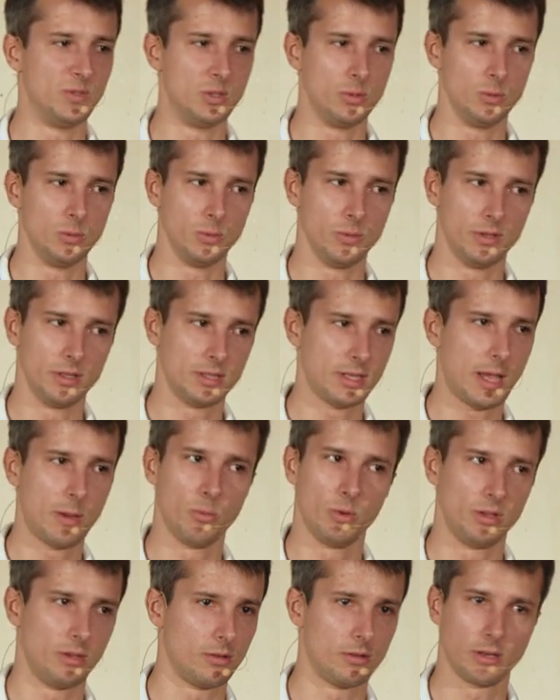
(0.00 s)
do the time
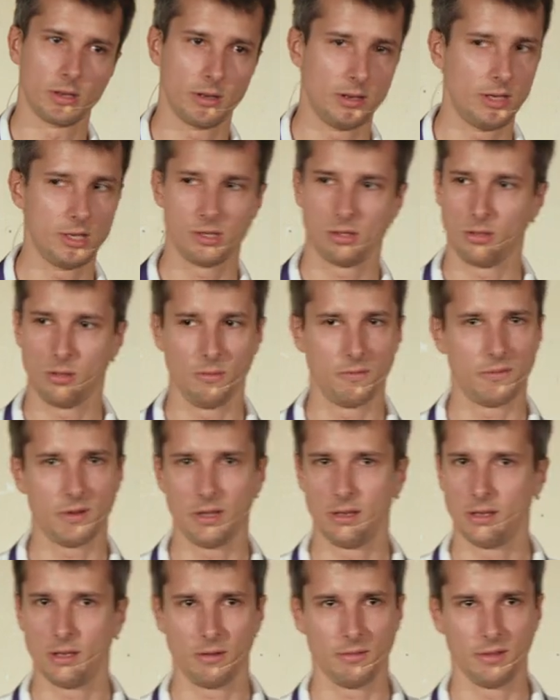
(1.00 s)
window calculation, you
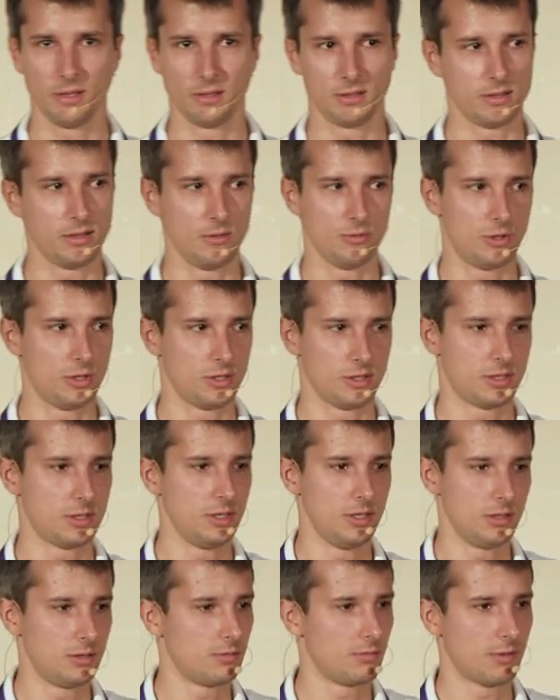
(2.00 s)
find out that you just
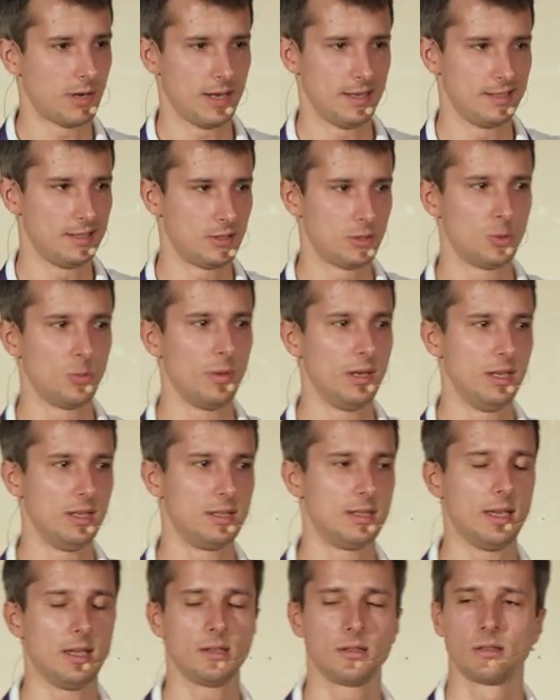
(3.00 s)
need to write too many
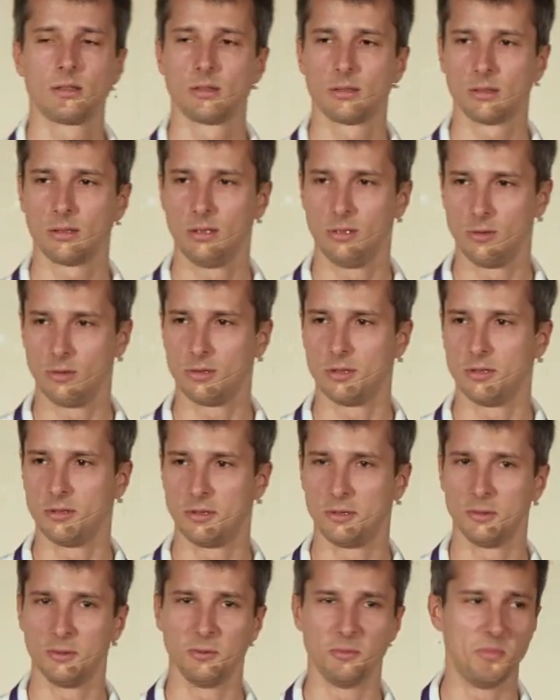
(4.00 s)
tests in order
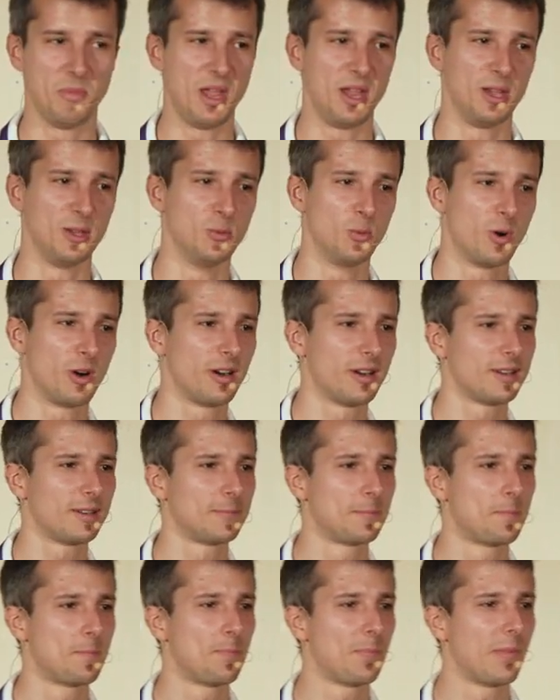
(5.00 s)
to make it work.
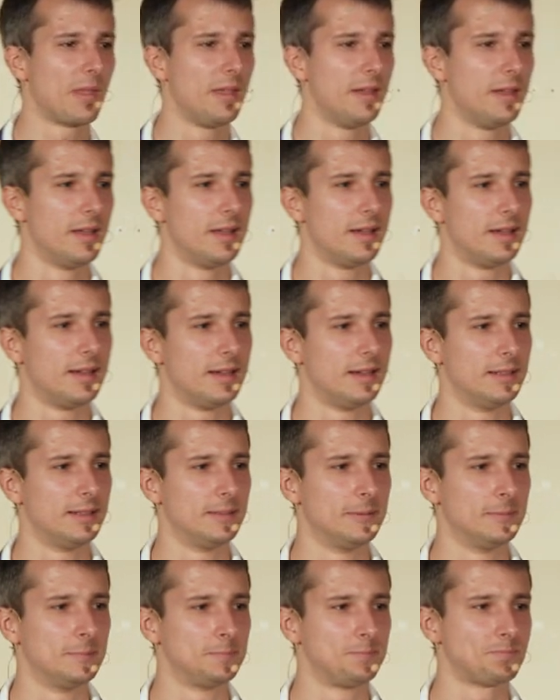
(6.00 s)

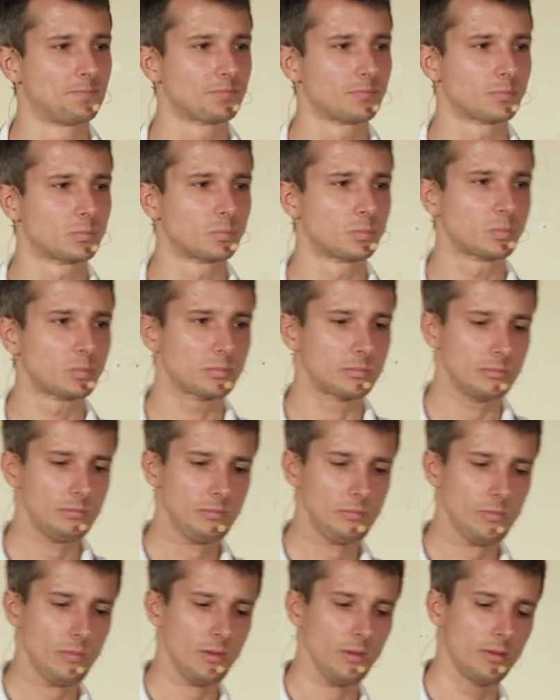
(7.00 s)
Um,
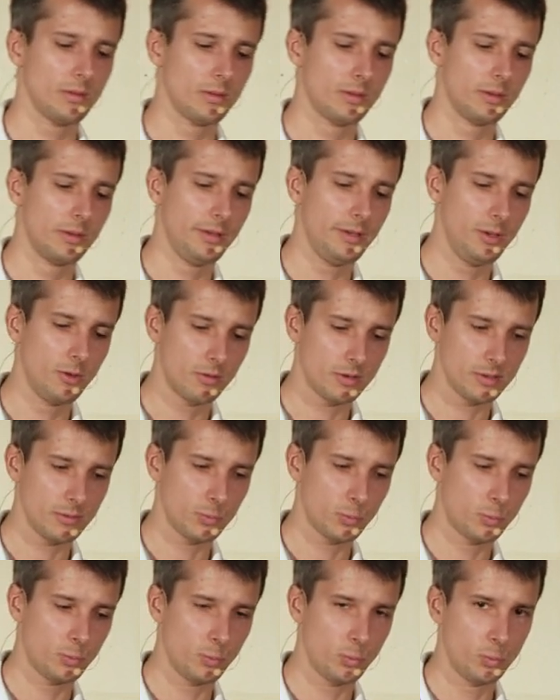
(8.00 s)
you're,
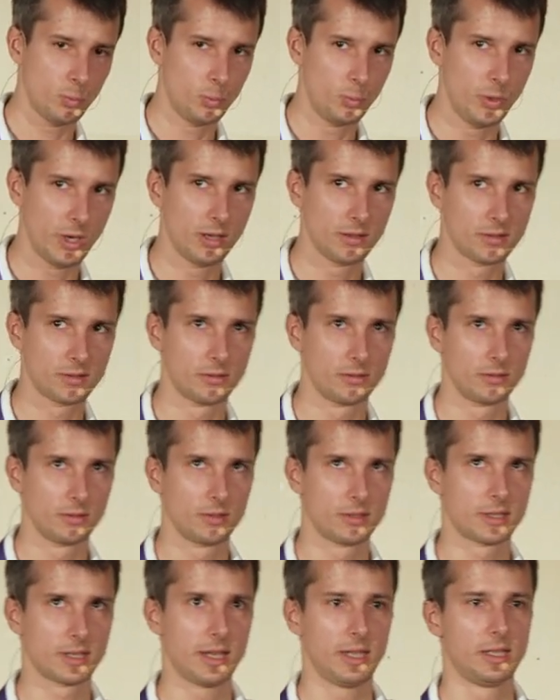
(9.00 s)
we got
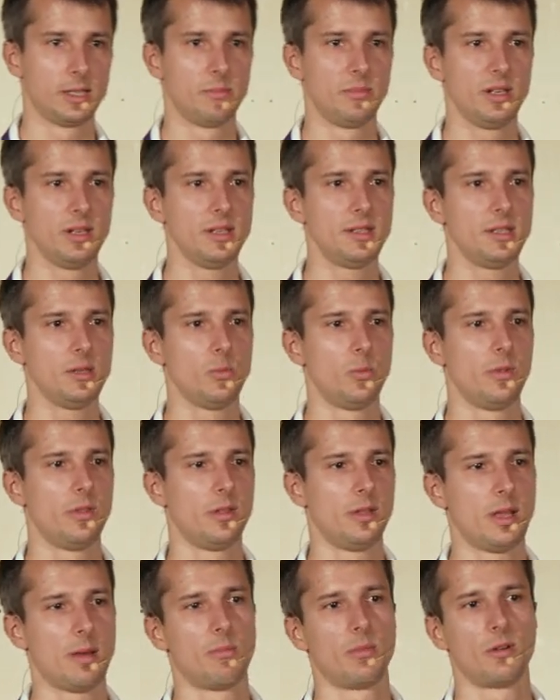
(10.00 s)
scalability with
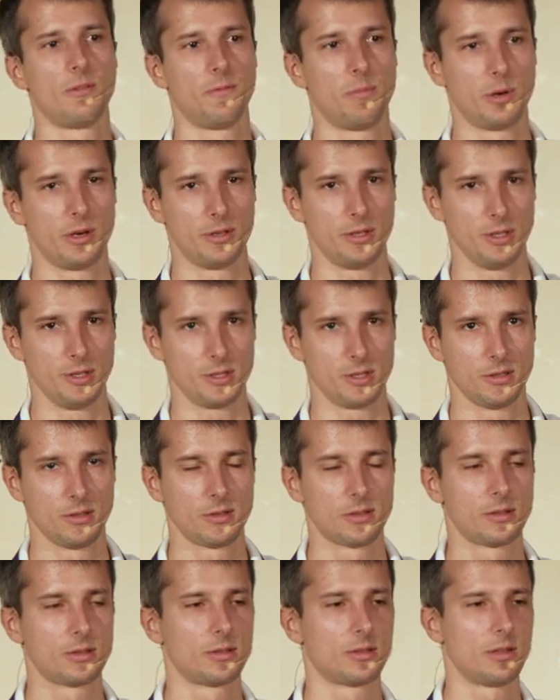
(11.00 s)
the number of
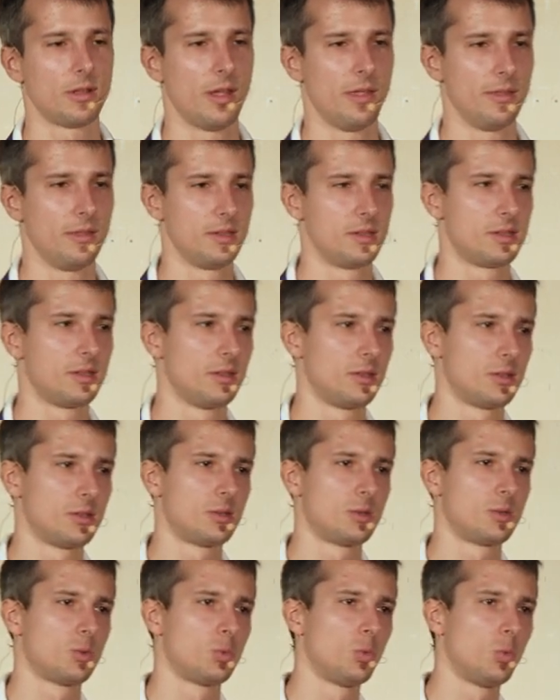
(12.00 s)
partitions, and this
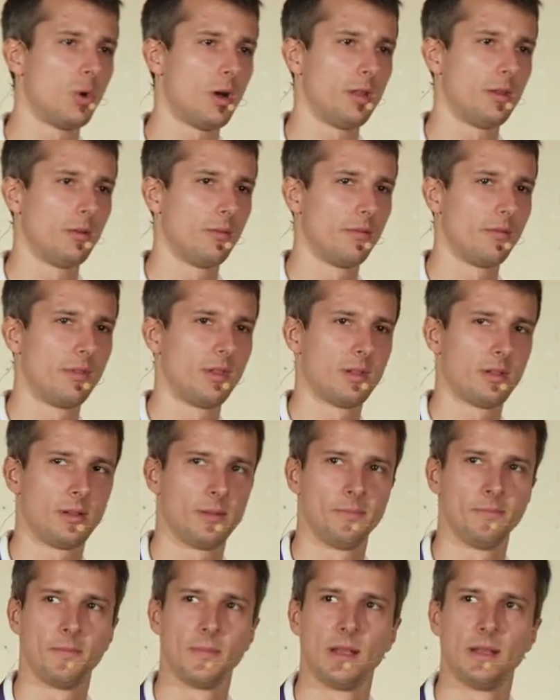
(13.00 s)
is one of
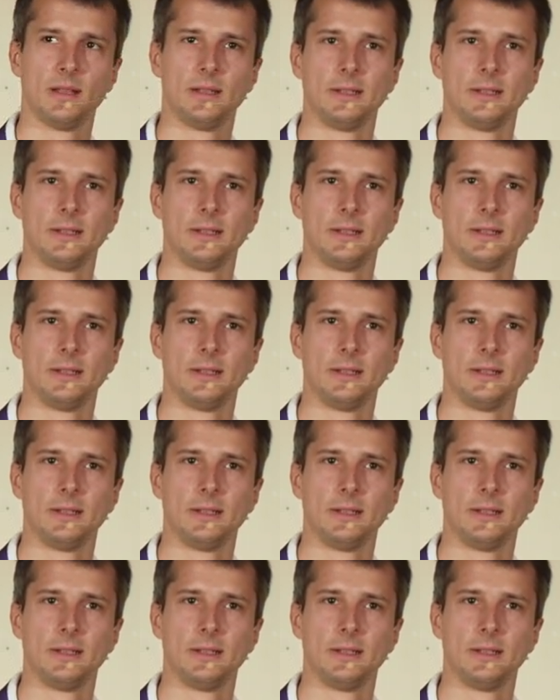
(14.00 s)
the